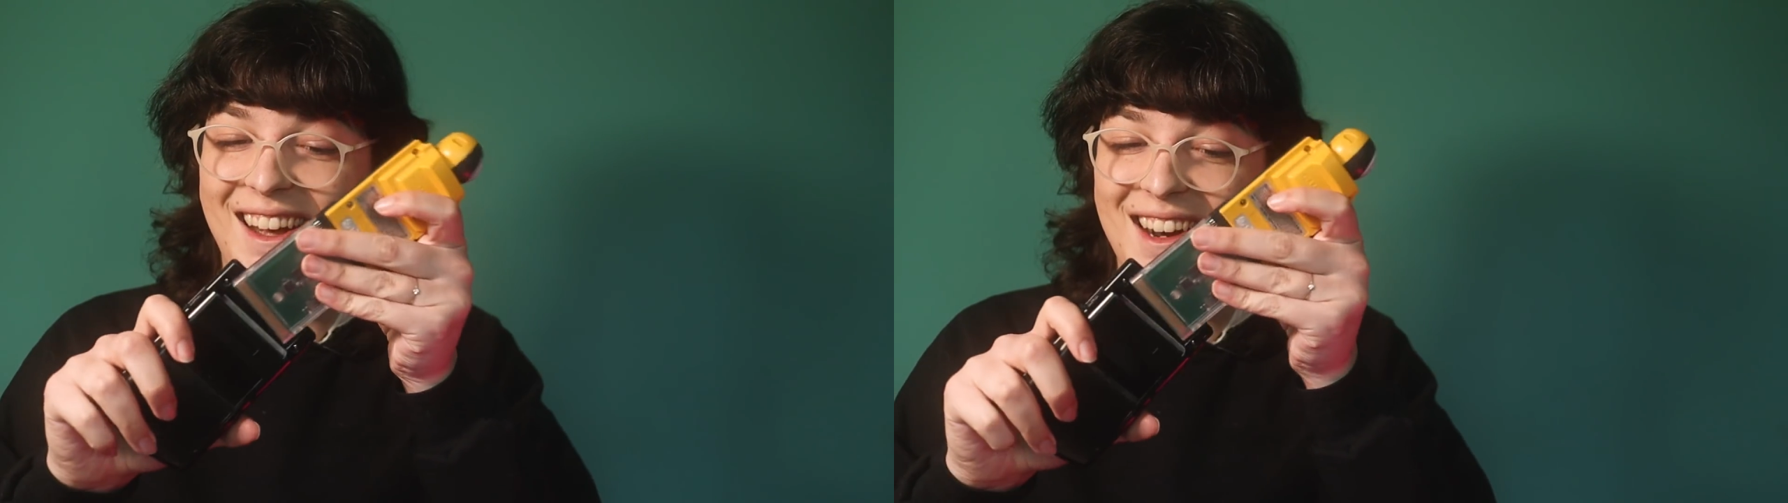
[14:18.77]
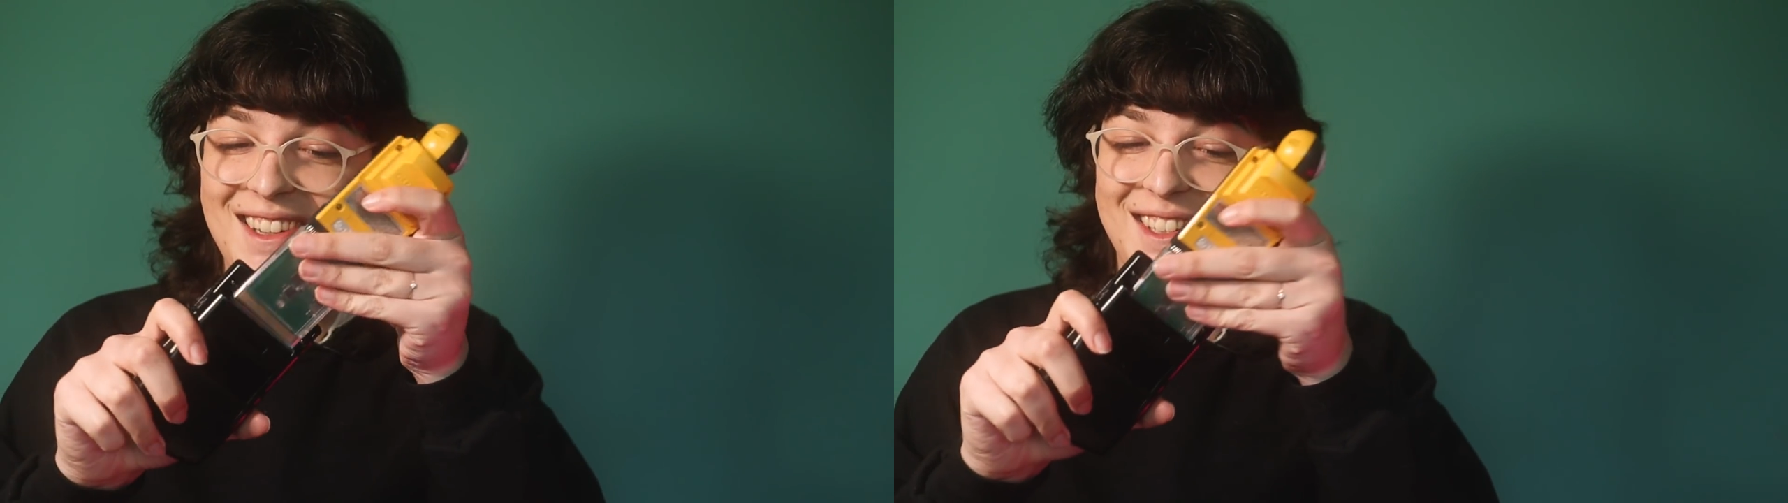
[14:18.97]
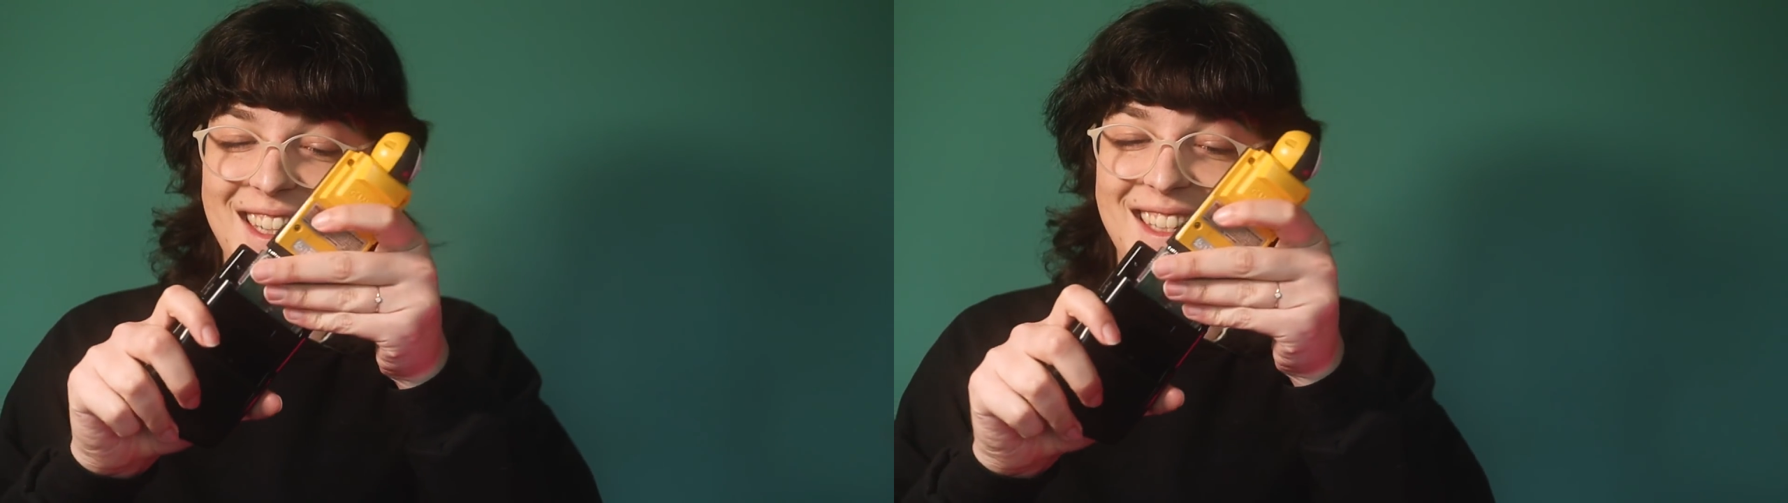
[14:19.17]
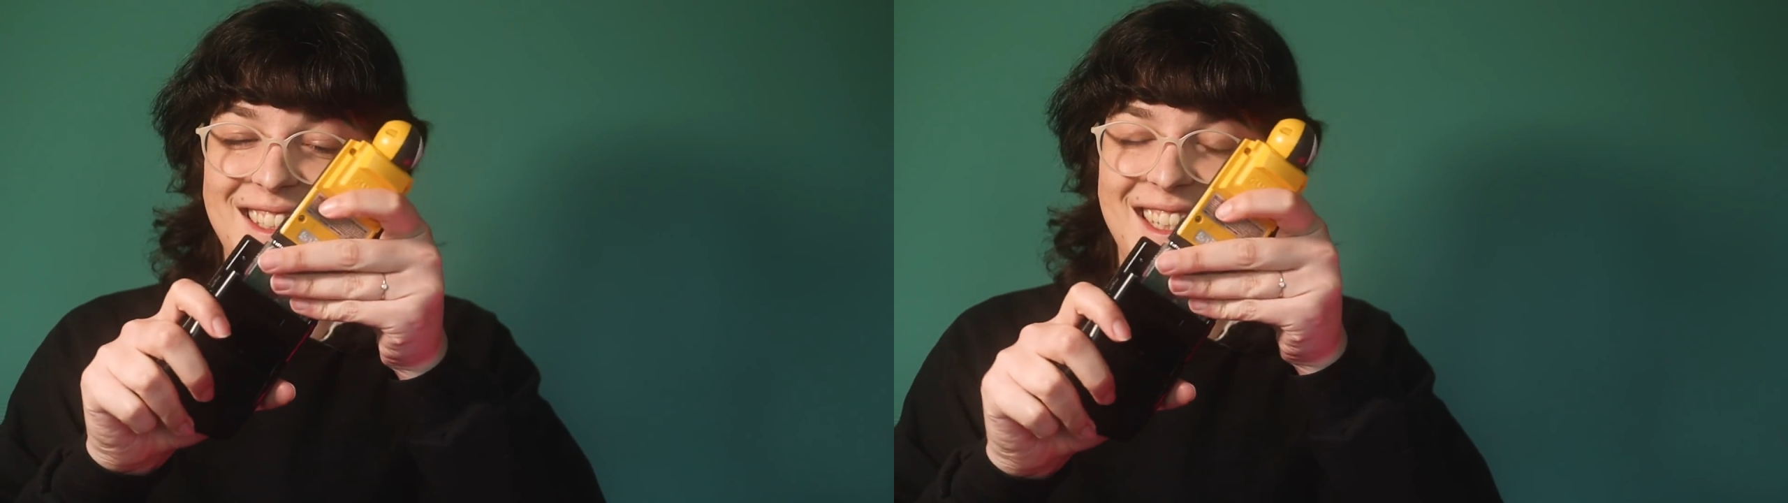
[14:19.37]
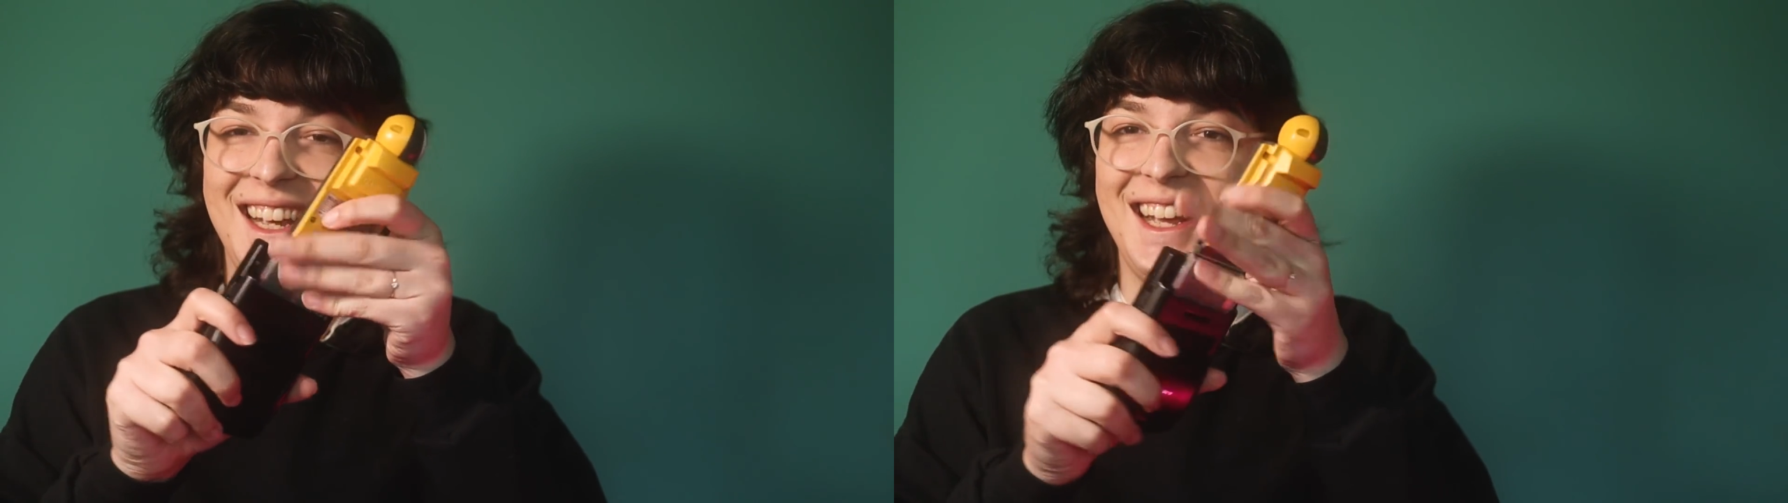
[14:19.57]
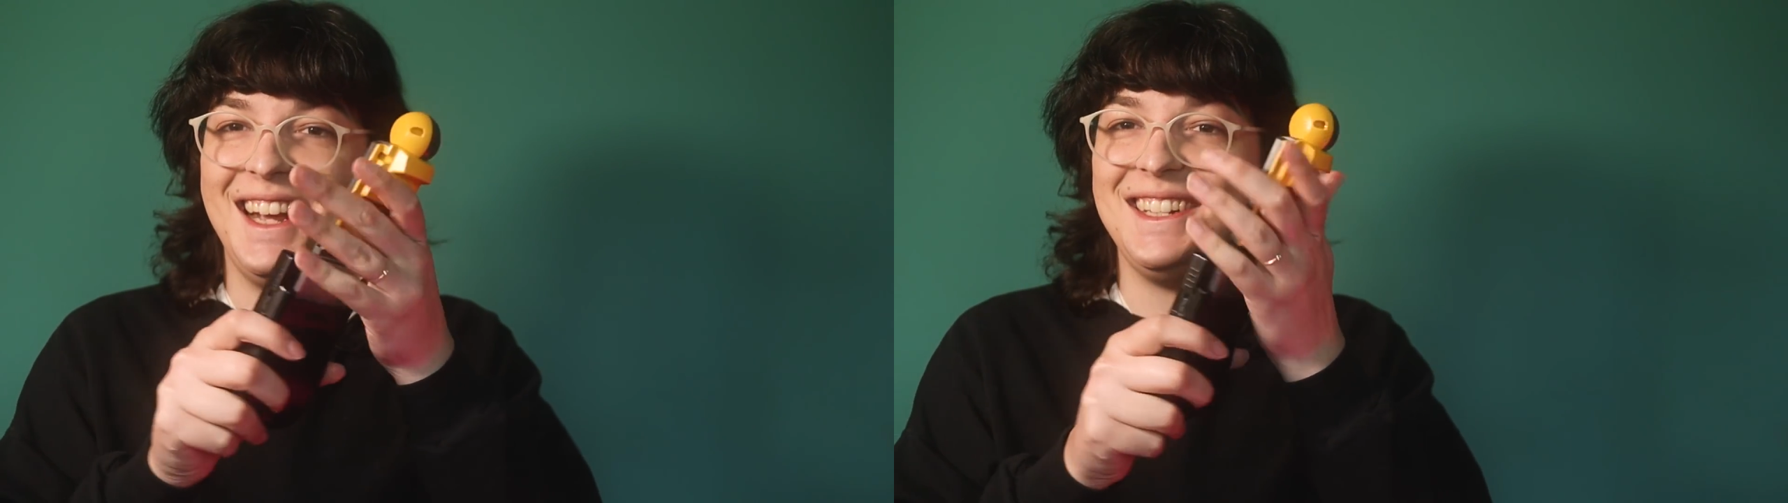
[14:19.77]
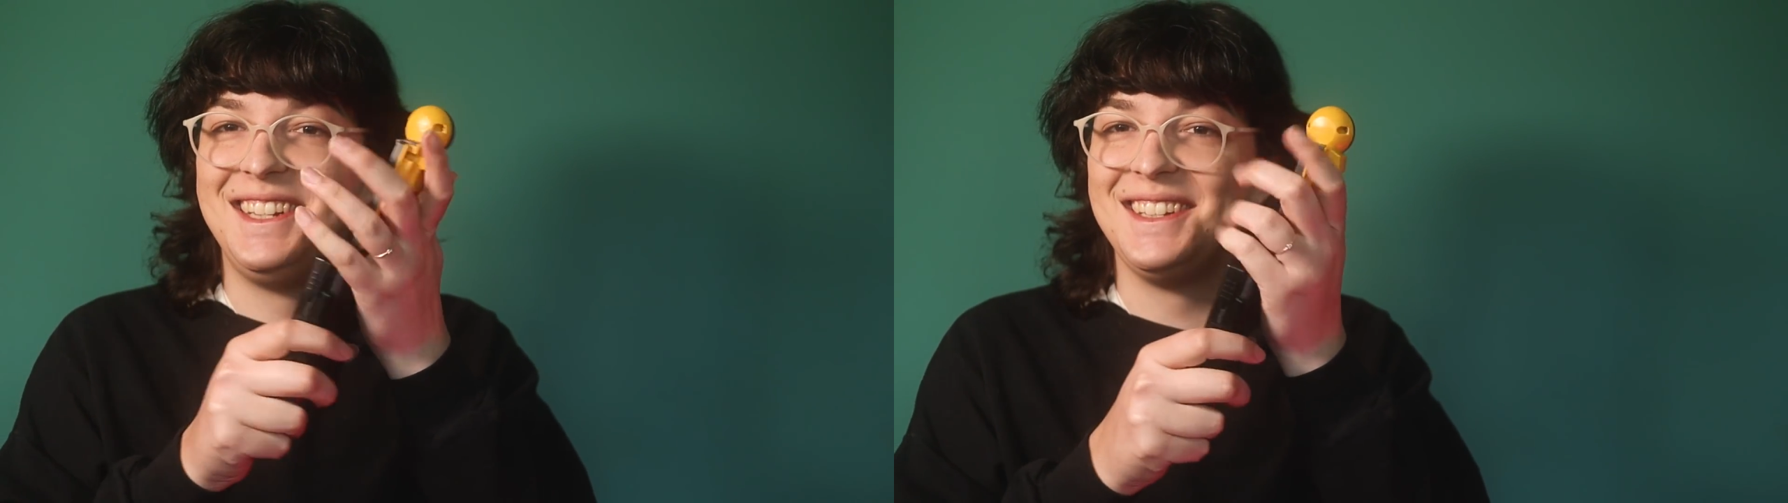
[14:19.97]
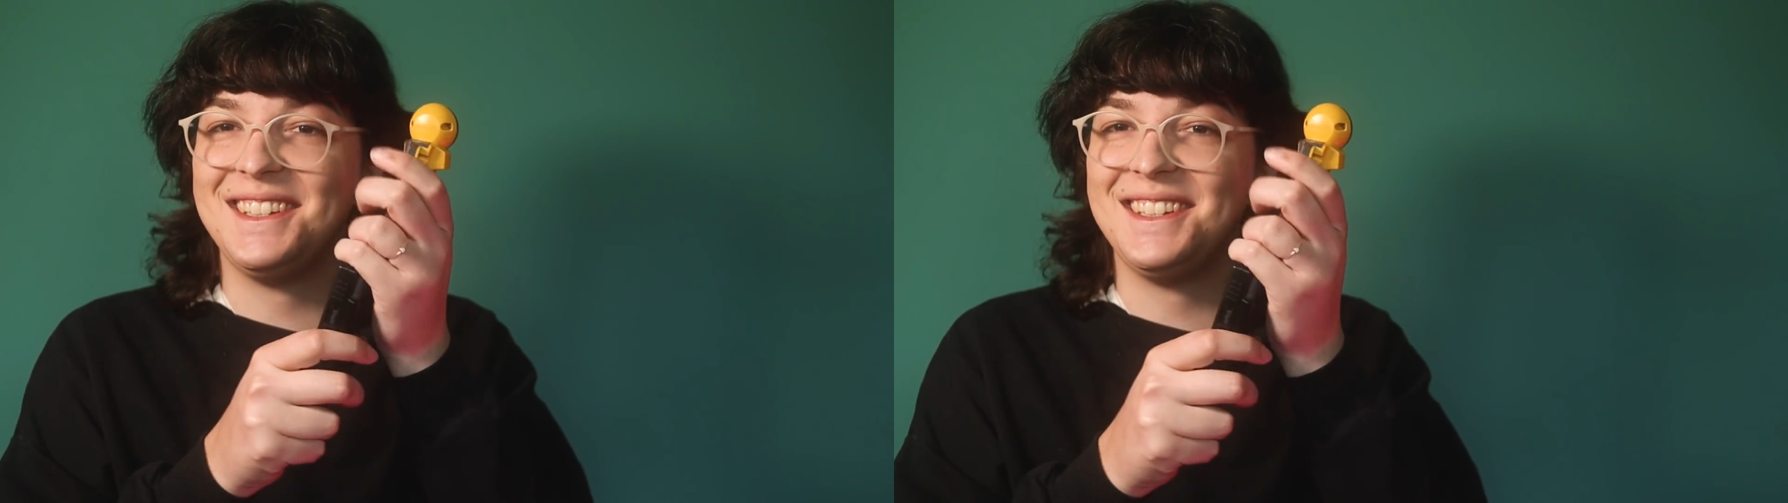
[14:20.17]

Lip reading: cartridge into